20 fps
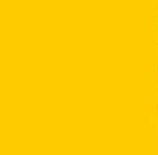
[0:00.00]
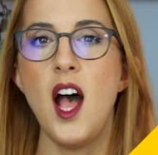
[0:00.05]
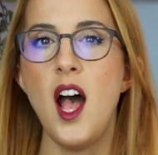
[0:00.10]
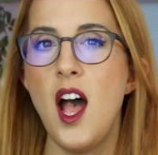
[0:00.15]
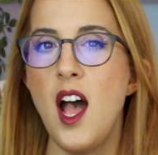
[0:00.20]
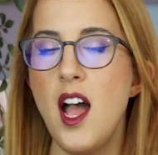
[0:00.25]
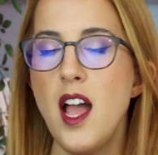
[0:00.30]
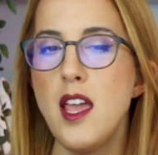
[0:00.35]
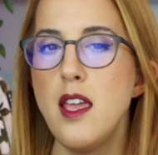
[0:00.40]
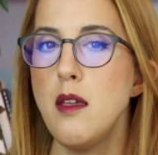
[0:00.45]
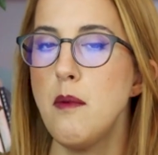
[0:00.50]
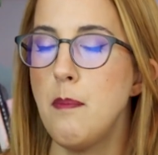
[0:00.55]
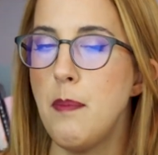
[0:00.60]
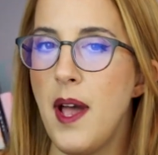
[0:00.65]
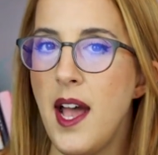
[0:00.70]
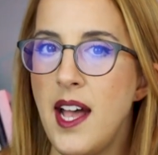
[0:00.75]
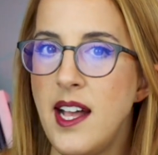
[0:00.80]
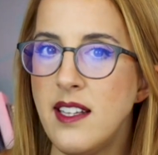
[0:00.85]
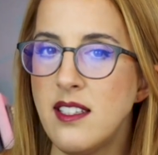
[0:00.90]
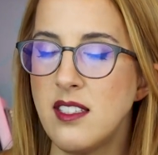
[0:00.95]
I
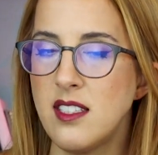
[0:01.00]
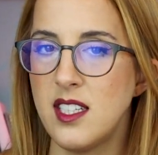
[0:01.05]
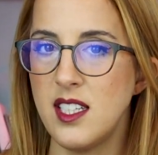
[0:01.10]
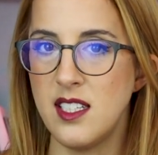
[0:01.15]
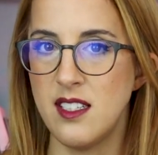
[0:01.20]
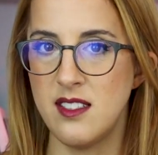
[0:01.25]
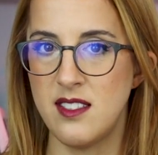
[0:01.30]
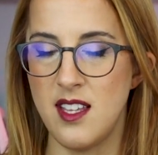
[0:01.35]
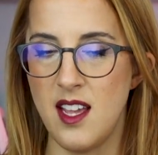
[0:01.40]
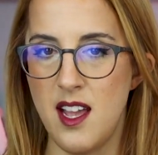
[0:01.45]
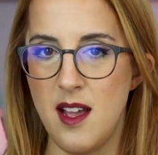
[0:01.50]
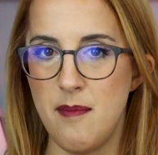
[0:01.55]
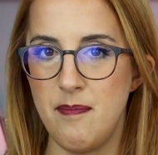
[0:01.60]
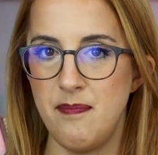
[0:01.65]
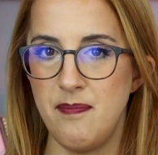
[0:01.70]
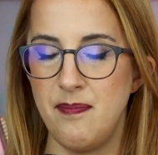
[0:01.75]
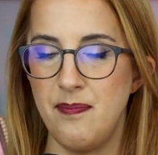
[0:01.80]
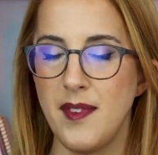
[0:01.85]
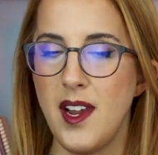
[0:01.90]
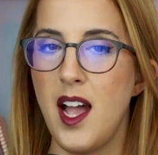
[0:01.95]
passed exam.
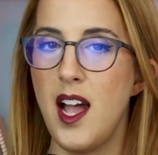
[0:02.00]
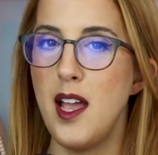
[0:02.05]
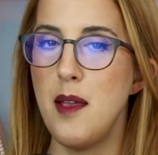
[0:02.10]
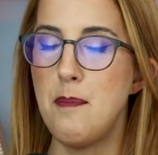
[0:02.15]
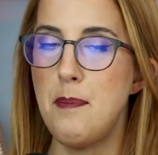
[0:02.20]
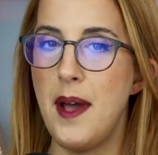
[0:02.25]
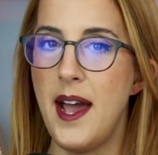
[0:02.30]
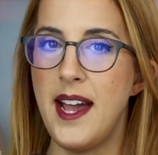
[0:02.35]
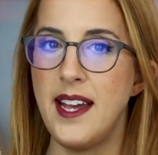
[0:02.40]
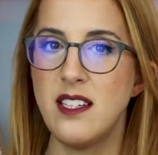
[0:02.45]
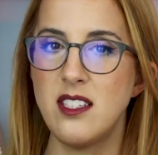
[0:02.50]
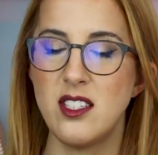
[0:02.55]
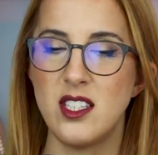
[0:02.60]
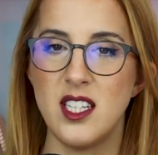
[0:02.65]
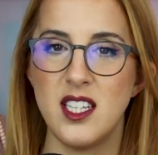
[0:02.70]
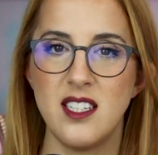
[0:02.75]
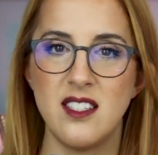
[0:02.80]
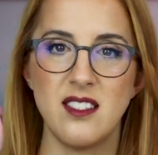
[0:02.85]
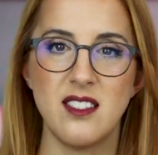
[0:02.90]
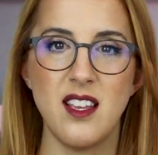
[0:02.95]
I passed
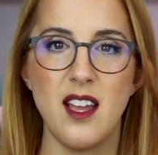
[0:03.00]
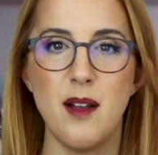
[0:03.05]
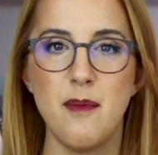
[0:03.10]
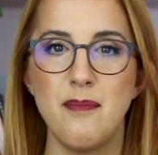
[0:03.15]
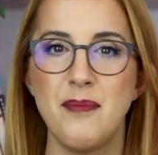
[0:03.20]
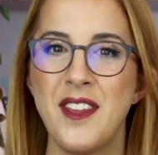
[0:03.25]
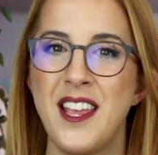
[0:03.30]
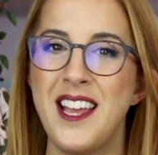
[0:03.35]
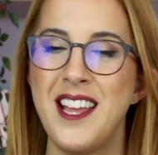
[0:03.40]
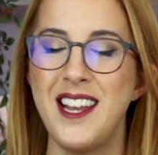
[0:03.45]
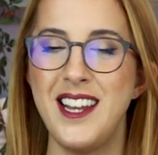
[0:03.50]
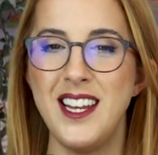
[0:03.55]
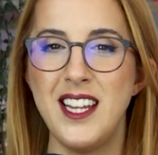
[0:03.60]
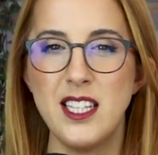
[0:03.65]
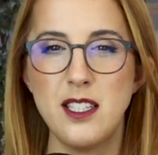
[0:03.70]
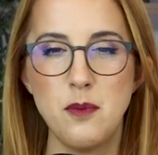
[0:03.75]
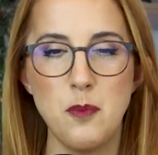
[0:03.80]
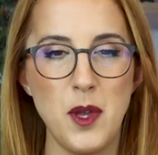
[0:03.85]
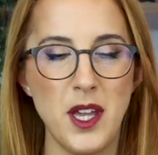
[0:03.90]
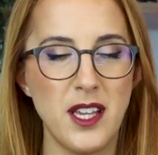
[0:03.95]
exam.
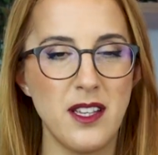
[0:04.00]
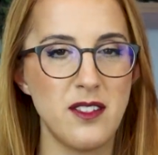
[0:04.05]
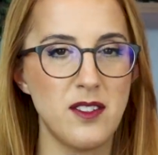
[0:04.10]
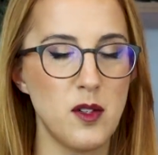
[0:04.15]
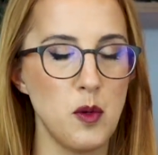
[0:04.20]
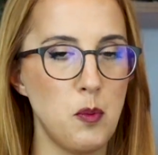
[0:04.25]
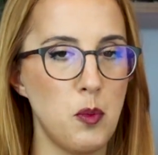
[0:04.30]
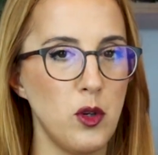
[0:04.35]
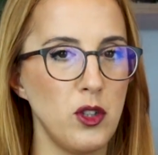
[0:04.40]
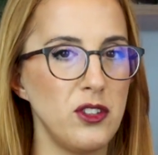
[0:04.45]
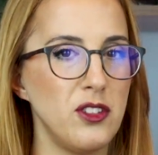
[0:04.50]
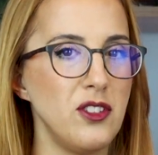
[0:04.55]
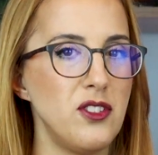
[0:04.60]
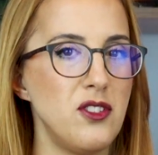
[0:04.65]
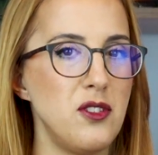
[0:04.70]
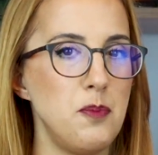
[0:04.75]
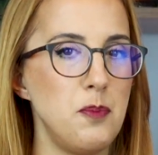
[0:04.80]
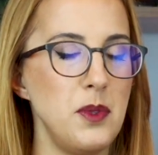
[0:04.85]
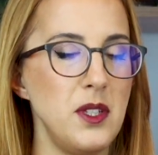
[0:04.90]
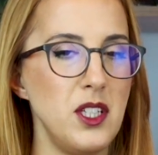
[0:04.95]
Let's make it reported
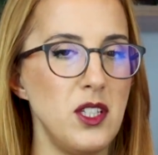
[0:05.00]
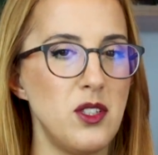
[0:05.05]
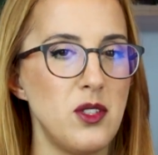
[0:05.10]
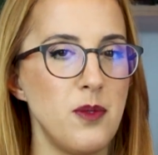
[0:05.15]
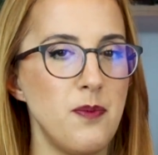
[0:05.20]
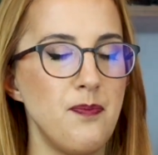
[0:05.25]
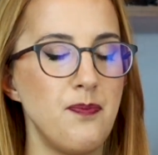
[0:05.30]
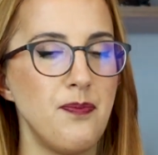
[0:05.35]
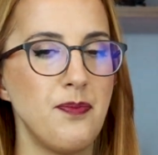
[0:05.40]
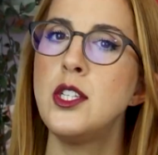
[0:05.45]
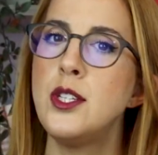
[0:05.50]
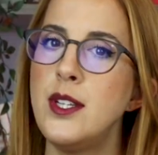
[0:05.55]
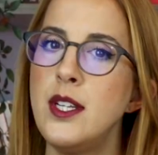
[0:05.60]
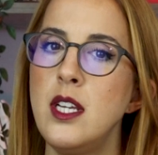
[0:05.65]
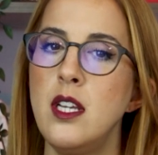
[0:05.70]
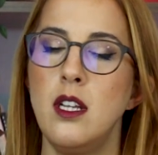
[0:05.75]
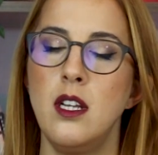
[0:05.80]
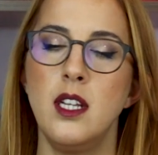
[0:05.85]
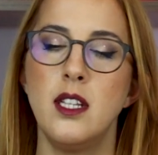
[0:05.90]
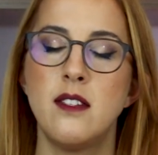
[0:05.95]
speech.
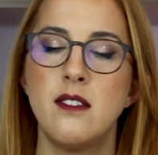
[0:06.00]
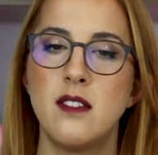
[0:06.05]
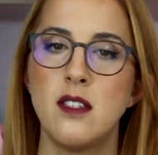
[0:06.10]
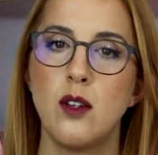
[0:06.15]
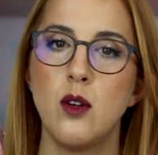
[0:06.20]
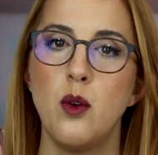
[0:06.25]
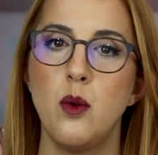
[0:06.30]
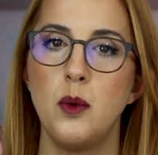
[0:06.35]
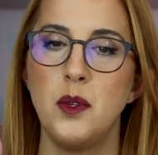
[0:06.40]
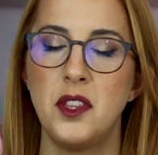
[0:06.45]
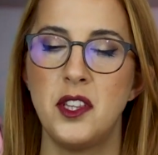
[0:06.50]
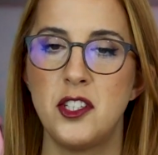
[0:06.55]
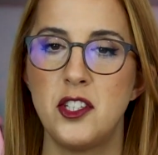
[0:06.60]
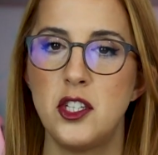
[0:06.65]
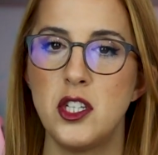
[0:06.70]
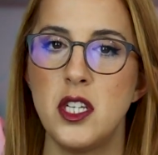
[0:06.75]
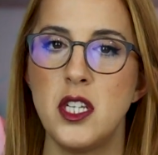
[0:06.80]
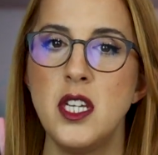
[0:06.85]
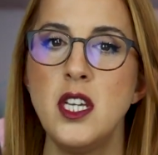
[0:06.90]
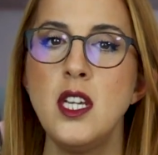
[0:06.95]
She, let's go with
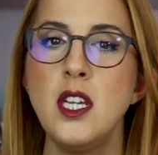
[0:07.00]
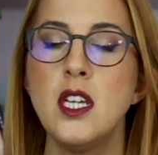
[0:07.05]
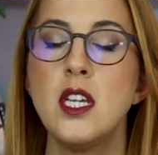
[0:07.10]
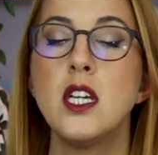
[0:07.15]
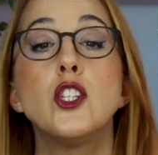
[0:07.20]
she.